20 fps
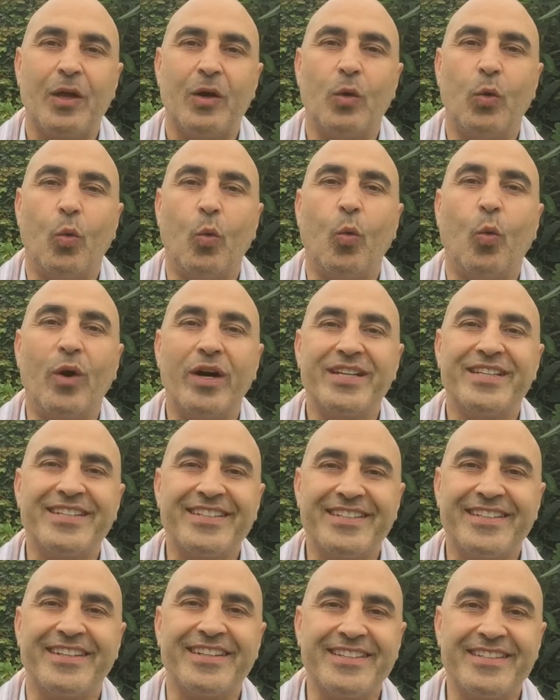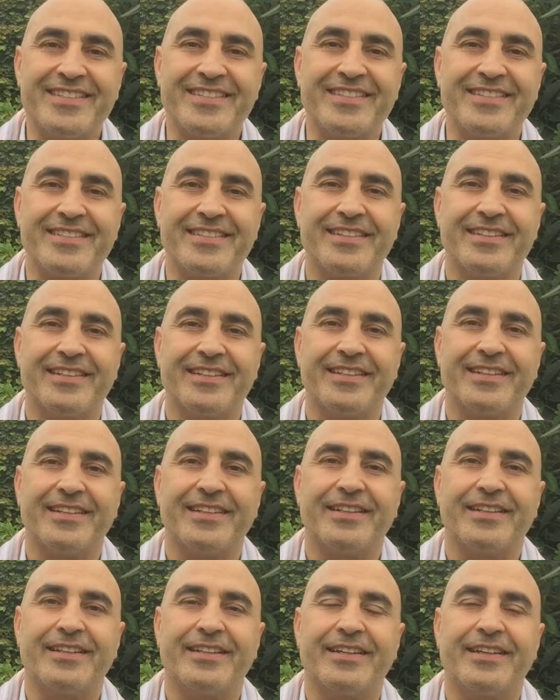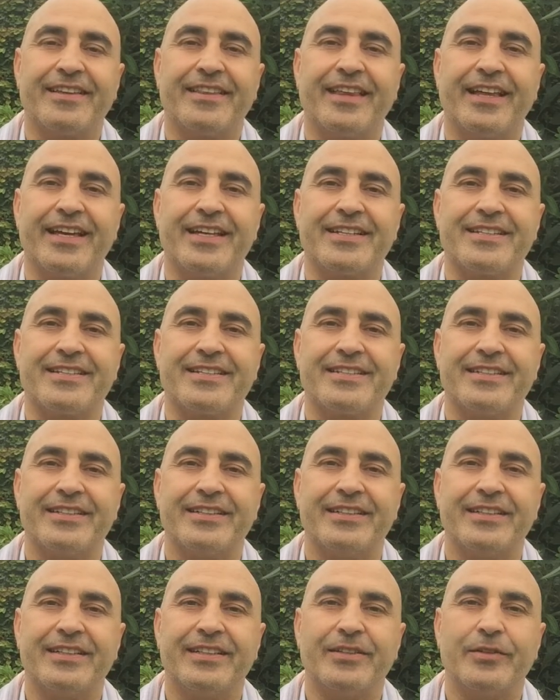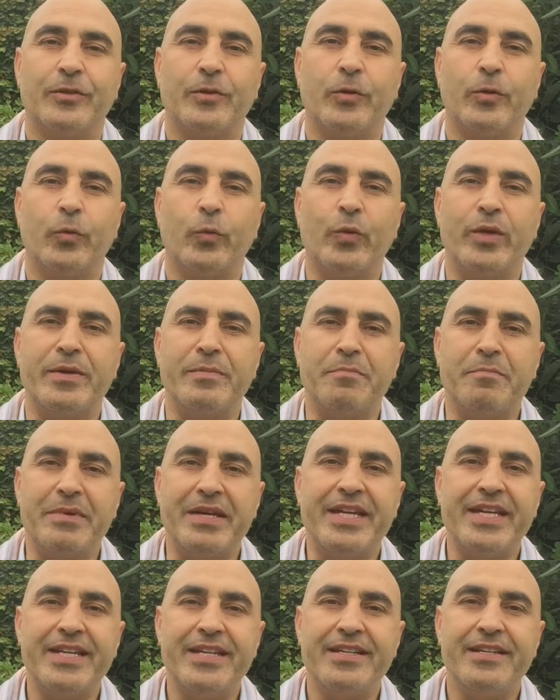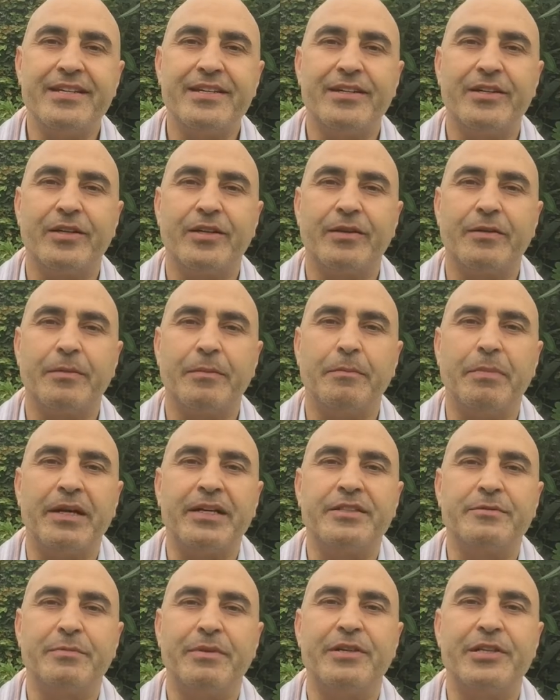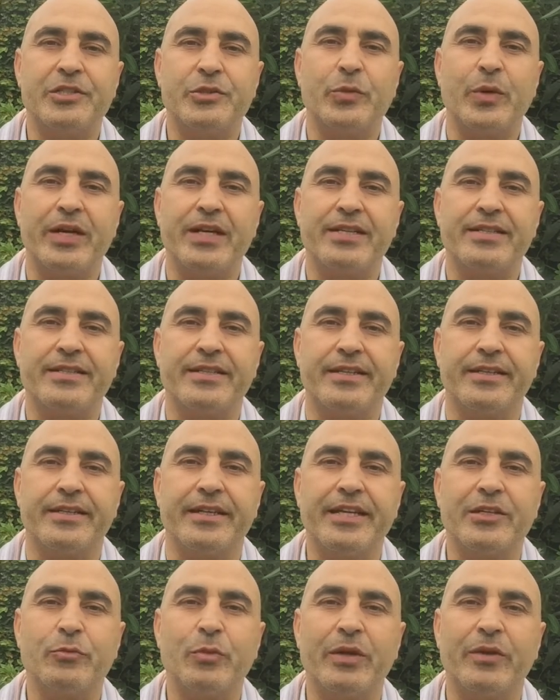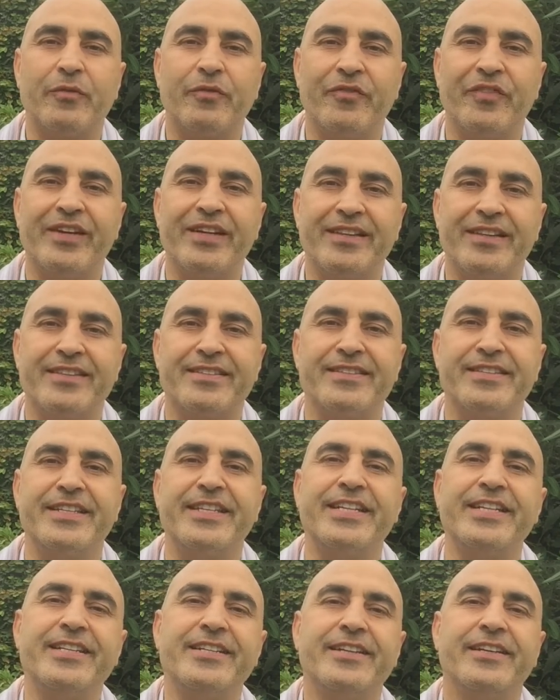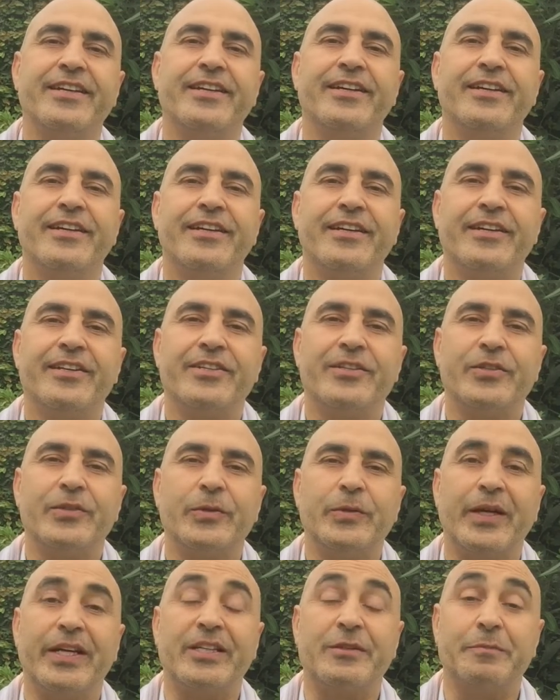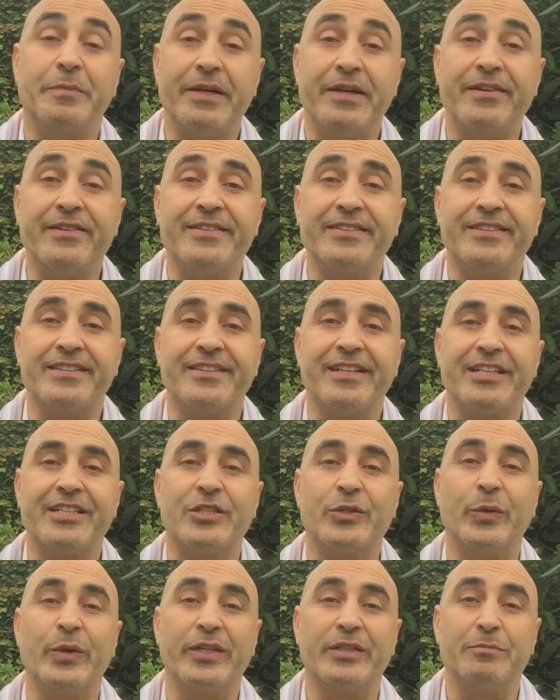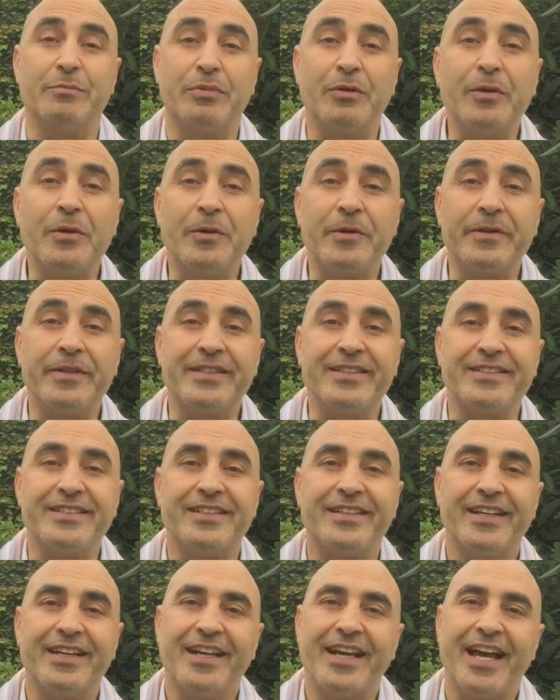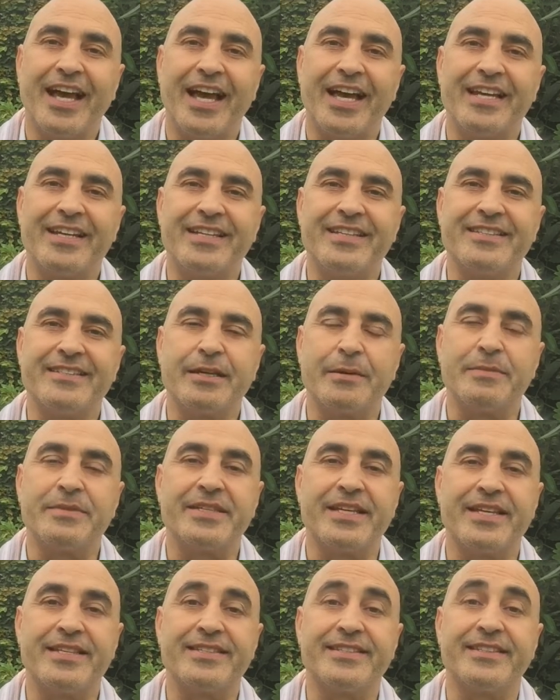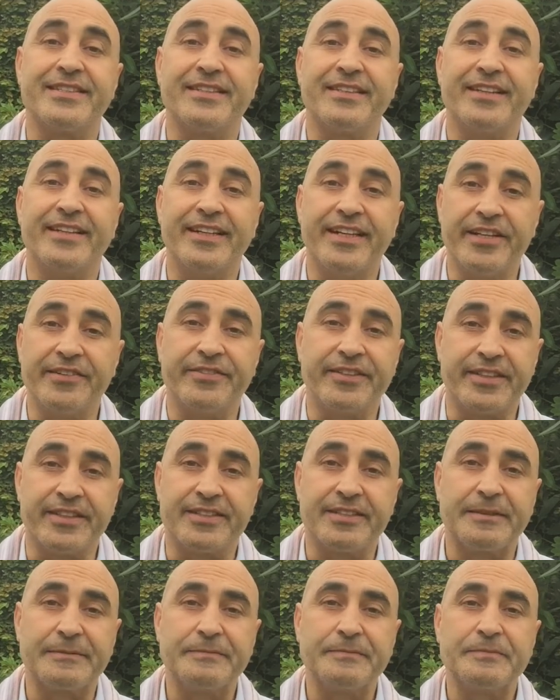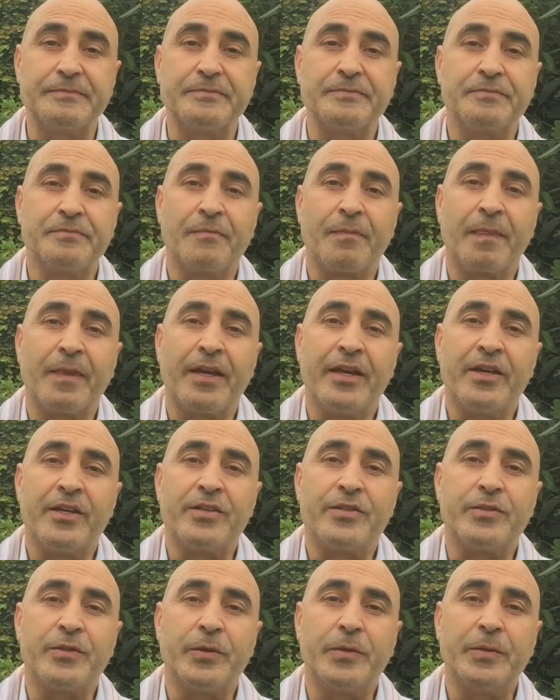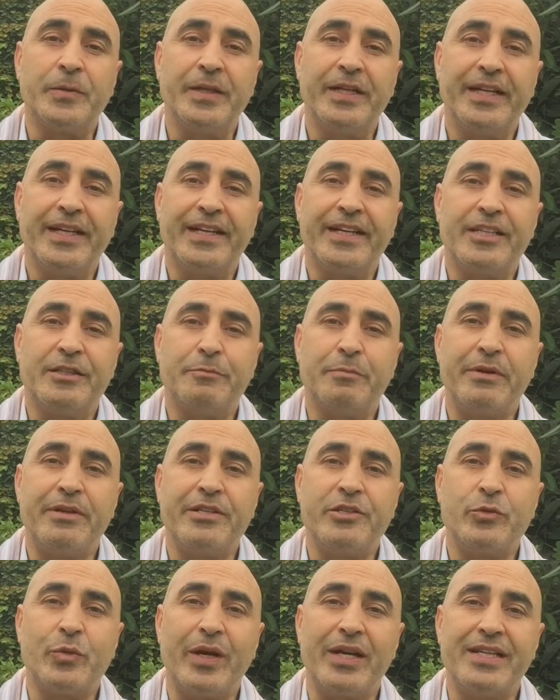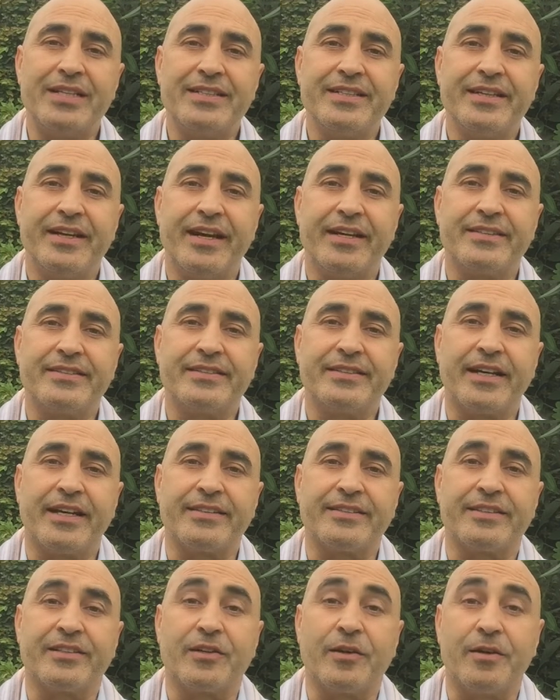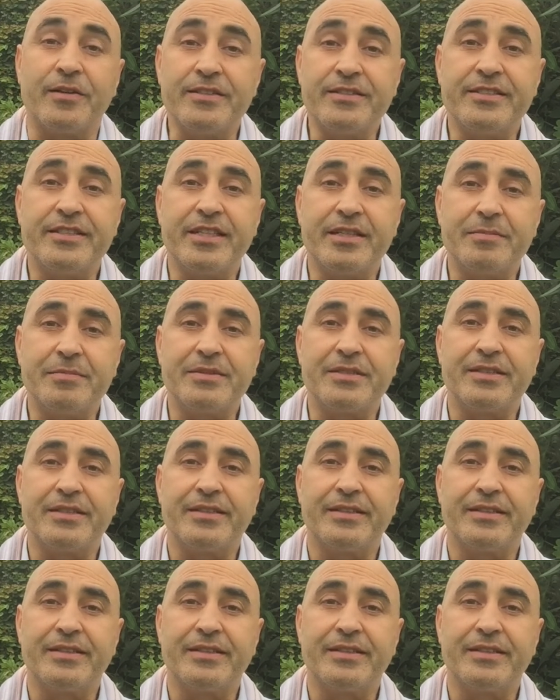what it is that we mean by spirituality, yet we feel this need to experience it and to explore it and in some sense live it. So spirituality as a concept